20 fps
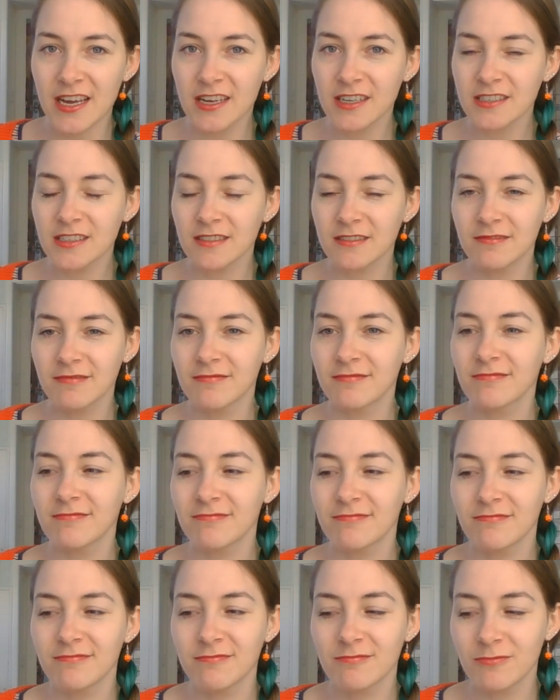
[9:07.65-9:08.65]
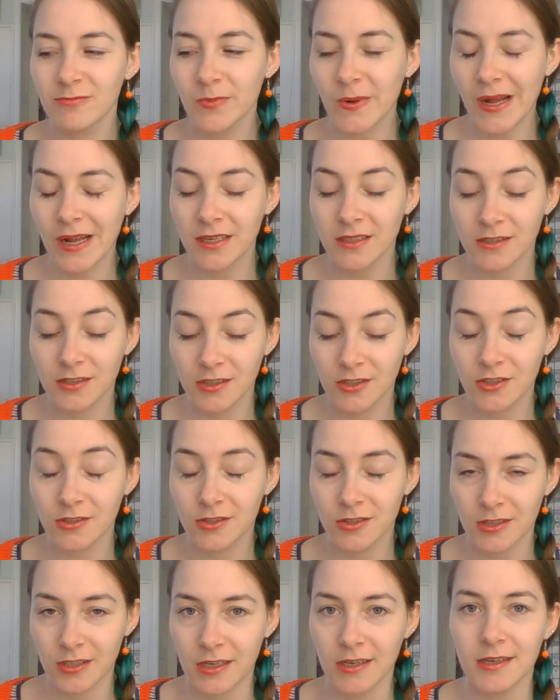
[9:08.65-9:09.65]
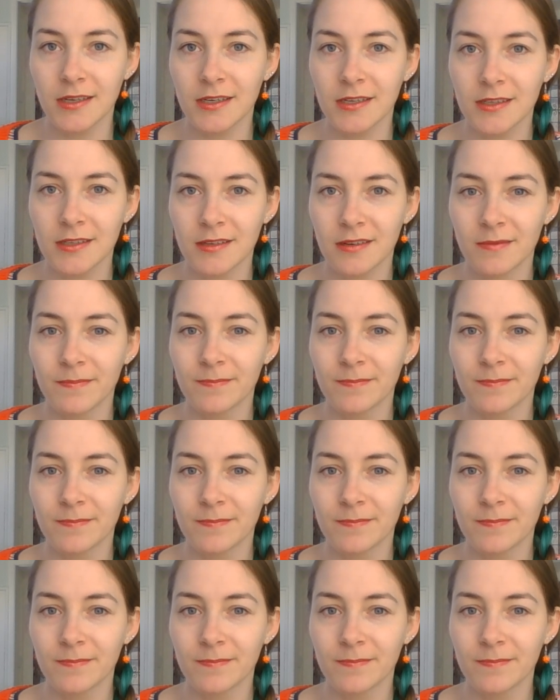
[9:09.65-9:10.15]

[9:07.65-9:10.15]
it when you see it.